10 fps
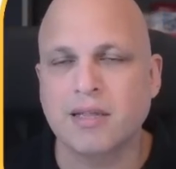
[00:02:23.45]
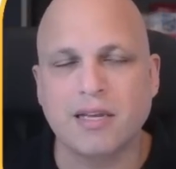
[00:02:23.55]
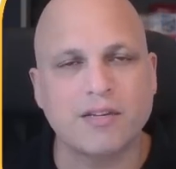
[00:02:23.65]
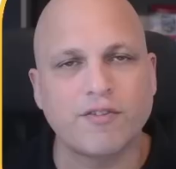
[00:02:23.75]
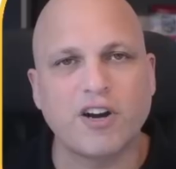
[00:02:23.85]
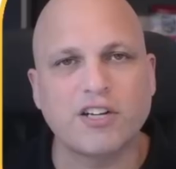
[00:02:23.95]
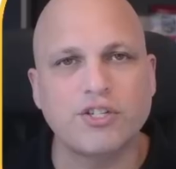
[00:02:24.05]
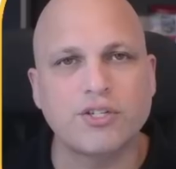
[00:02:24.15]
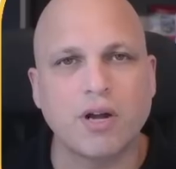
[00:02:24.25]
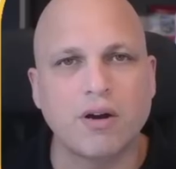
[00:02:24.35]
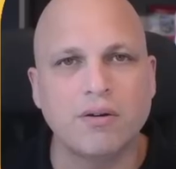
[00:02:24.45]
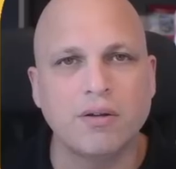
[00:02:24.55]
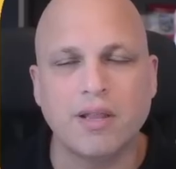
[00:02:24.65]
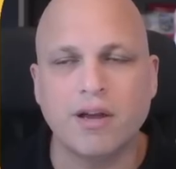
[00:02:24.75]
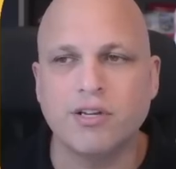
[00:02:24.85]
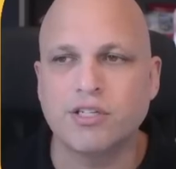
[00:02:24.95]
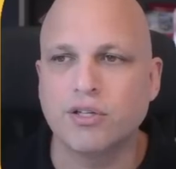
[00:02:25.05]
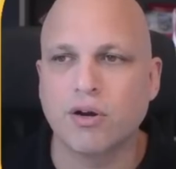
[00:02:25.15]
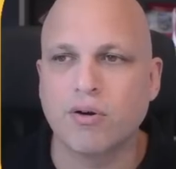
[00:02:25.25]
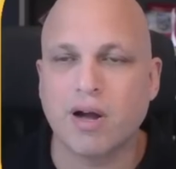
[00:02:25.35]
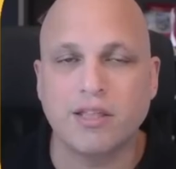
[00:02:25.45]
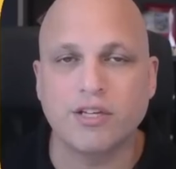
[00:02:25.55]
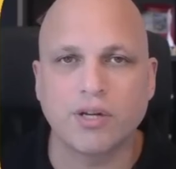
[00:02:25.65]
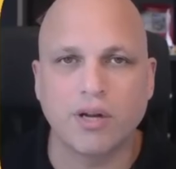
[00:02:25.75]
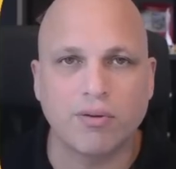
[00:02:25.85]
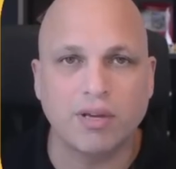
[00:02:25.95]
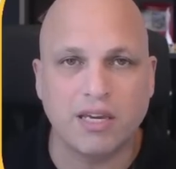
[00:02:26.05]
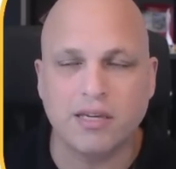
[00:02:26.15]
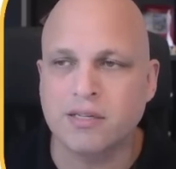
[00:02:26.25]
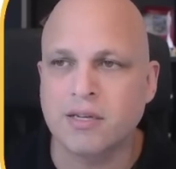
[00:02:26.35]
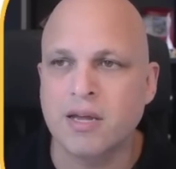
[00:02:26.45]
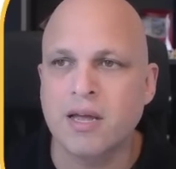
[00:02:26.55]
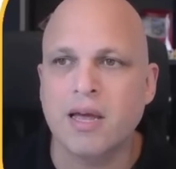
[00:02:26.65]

This is a fresh install. There is no additional keys.